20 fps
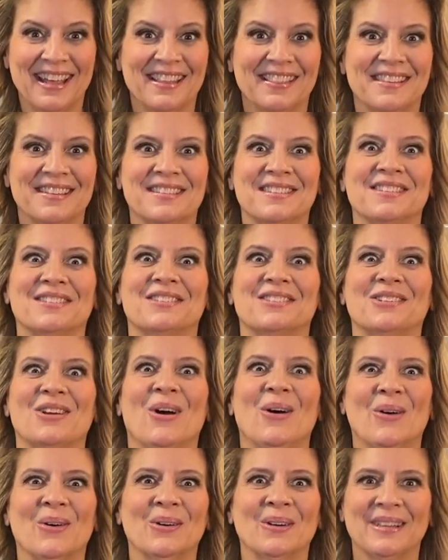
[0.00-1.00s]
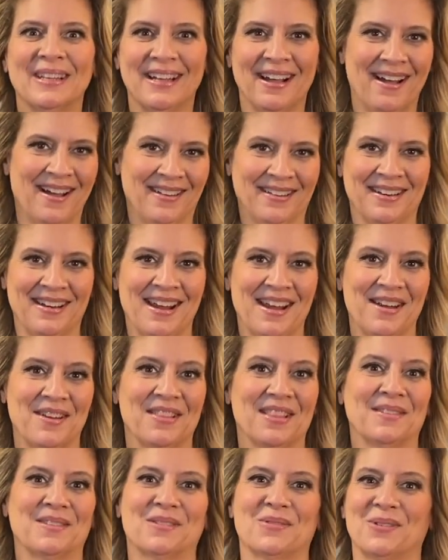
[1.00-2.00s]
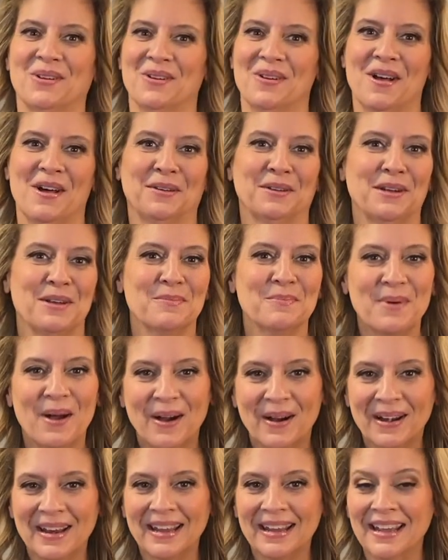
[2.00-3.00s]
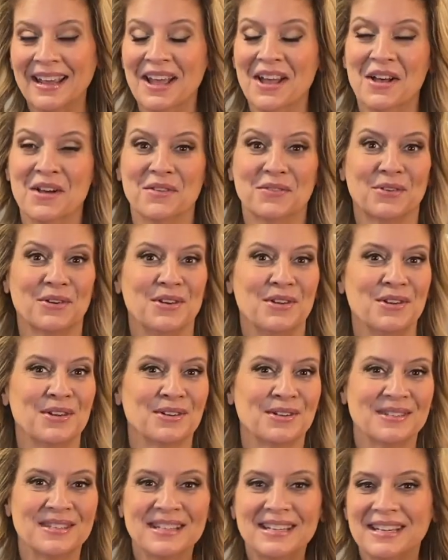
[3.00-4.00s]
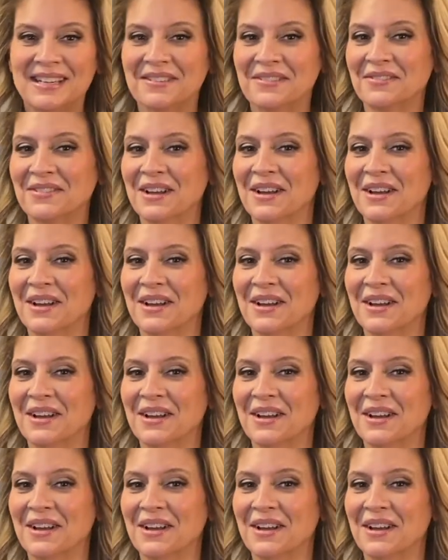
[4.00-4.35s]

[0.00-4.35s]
This is totally holiday. It's for your holiday party, for New Year's Eve,